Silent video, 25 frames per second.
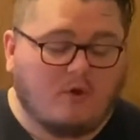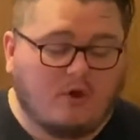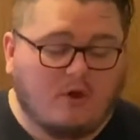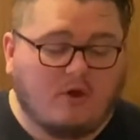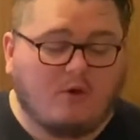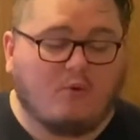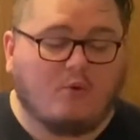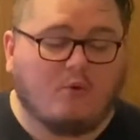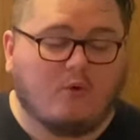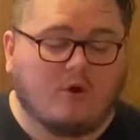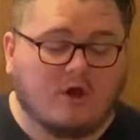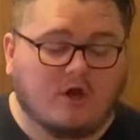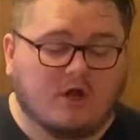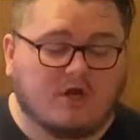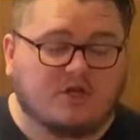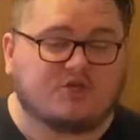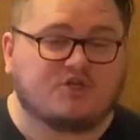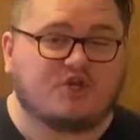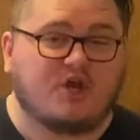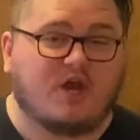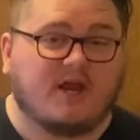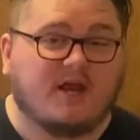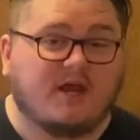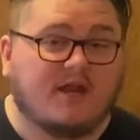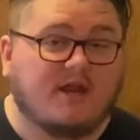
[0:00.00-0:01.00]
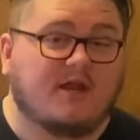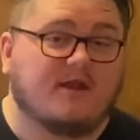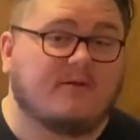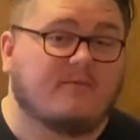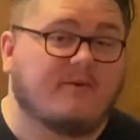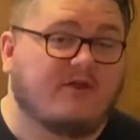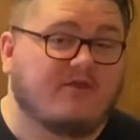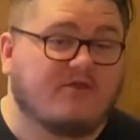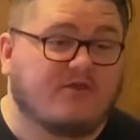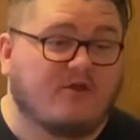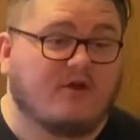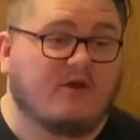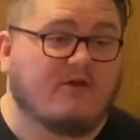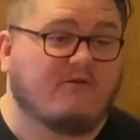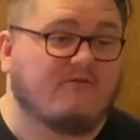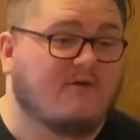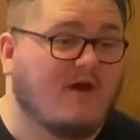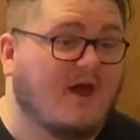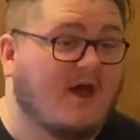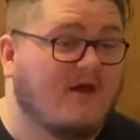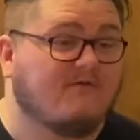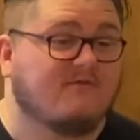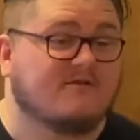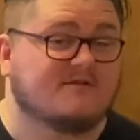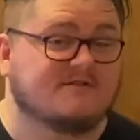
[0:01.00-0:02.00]
We're going to check it at about 35
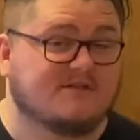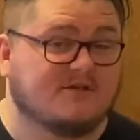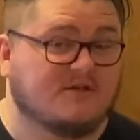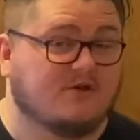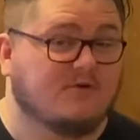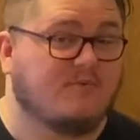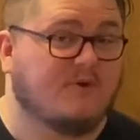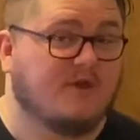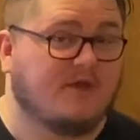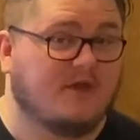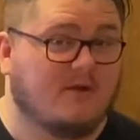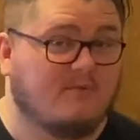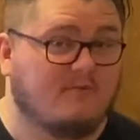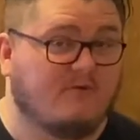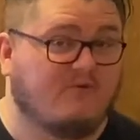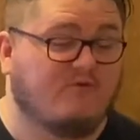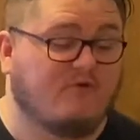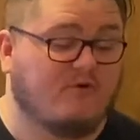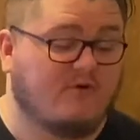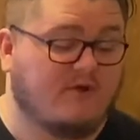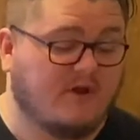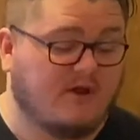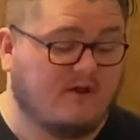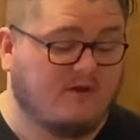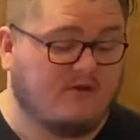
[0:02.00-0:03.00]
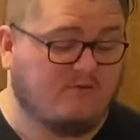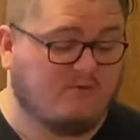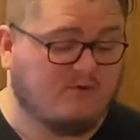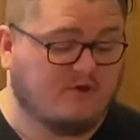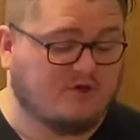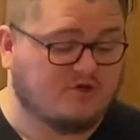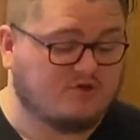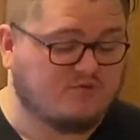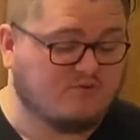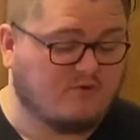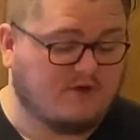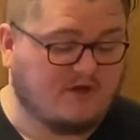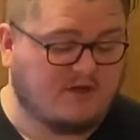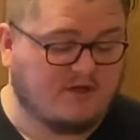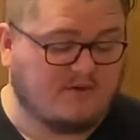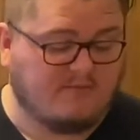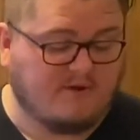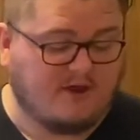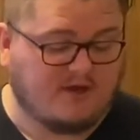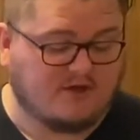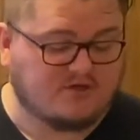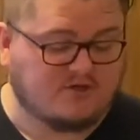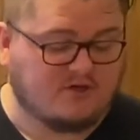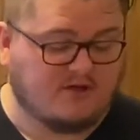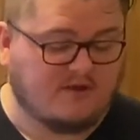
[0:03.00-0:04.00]
because it could be done before then. We just wanted to make
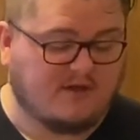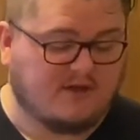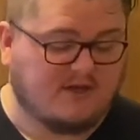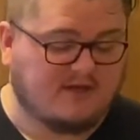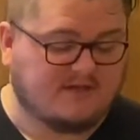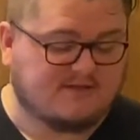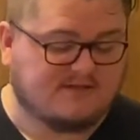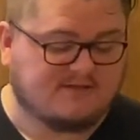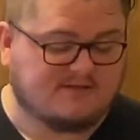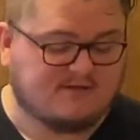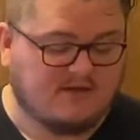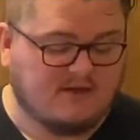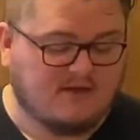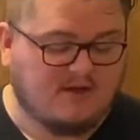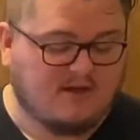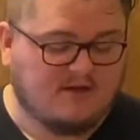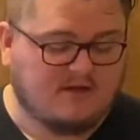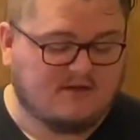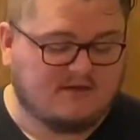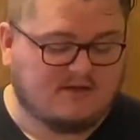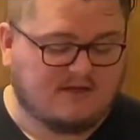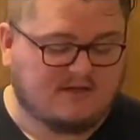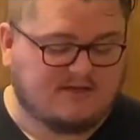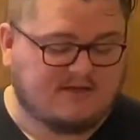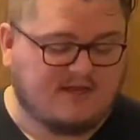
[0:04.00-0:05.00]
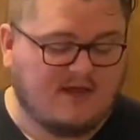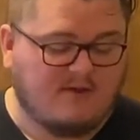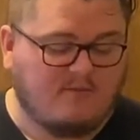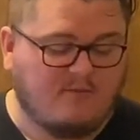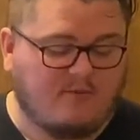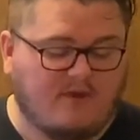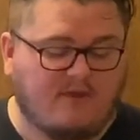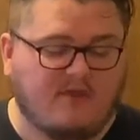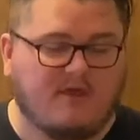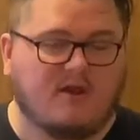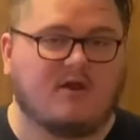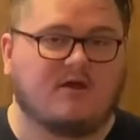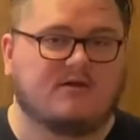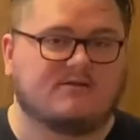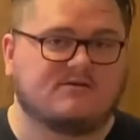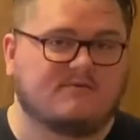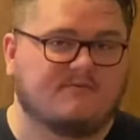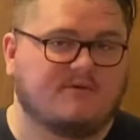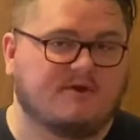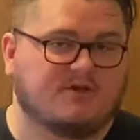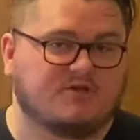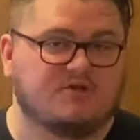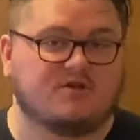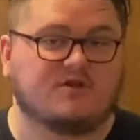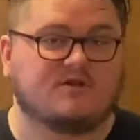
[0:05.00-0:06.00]
sure that it's to temp and then also make
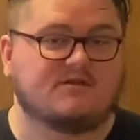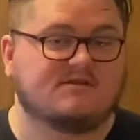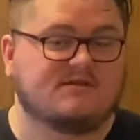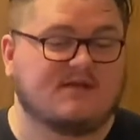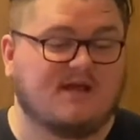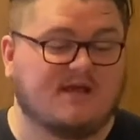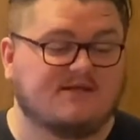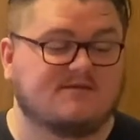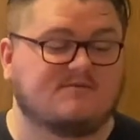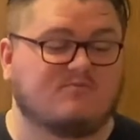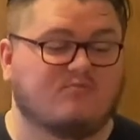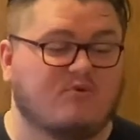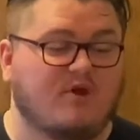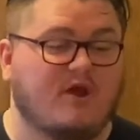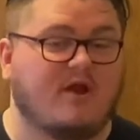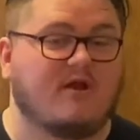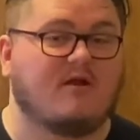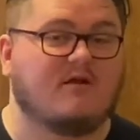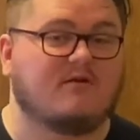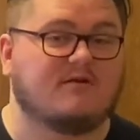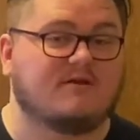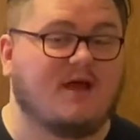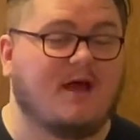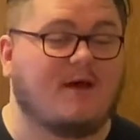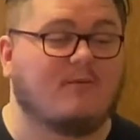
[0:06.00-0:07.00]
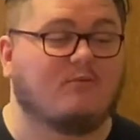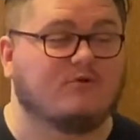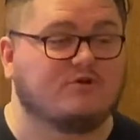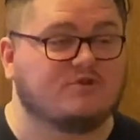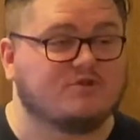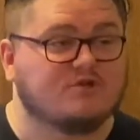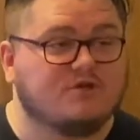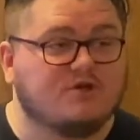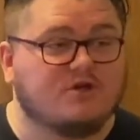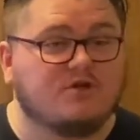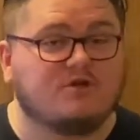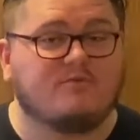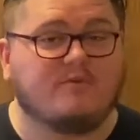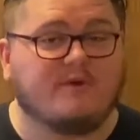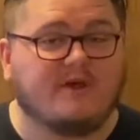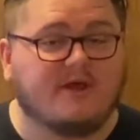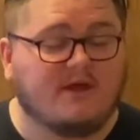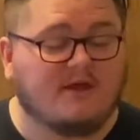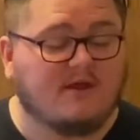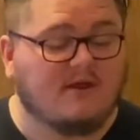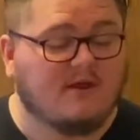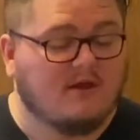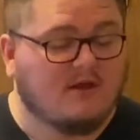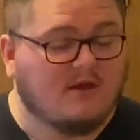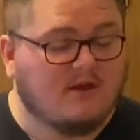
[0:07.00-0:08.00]
sure it's nice and brown on top, which could be,
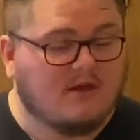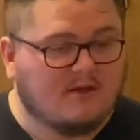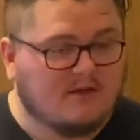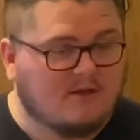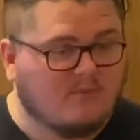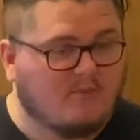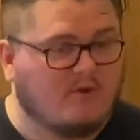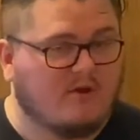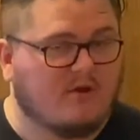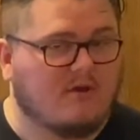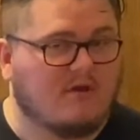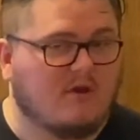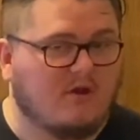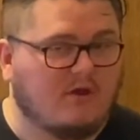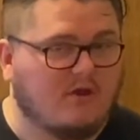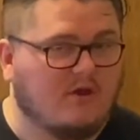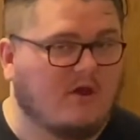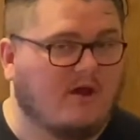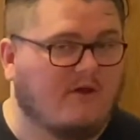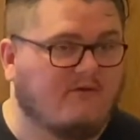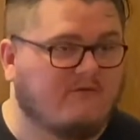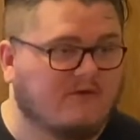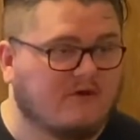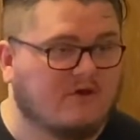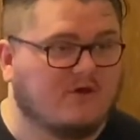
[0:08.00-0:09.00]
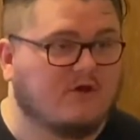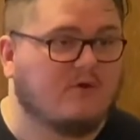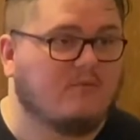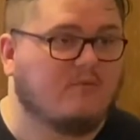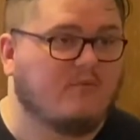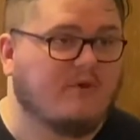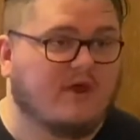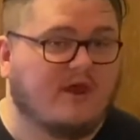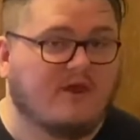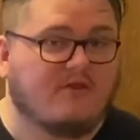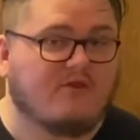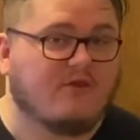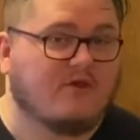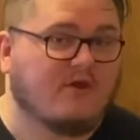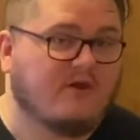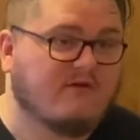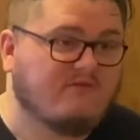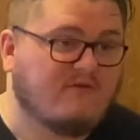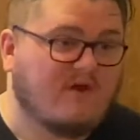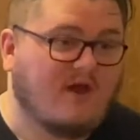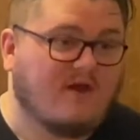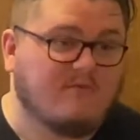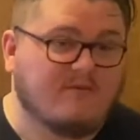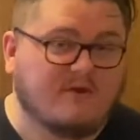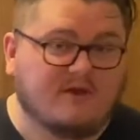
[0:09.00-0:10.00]
depending on your oven, could be at
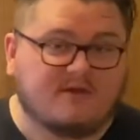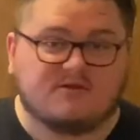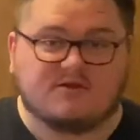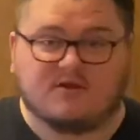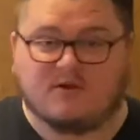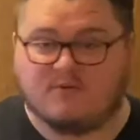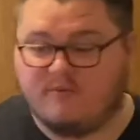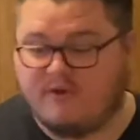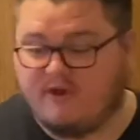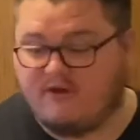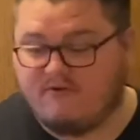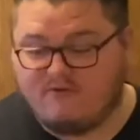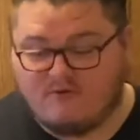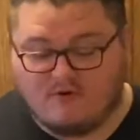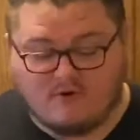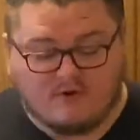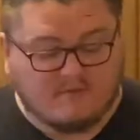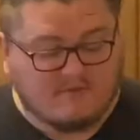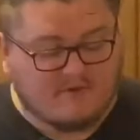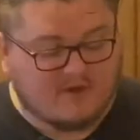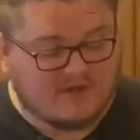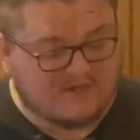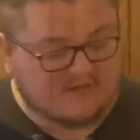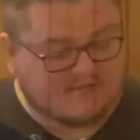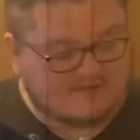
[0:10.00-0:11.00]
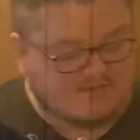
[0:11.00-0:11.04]
35 minutes, could be at 40 minutes.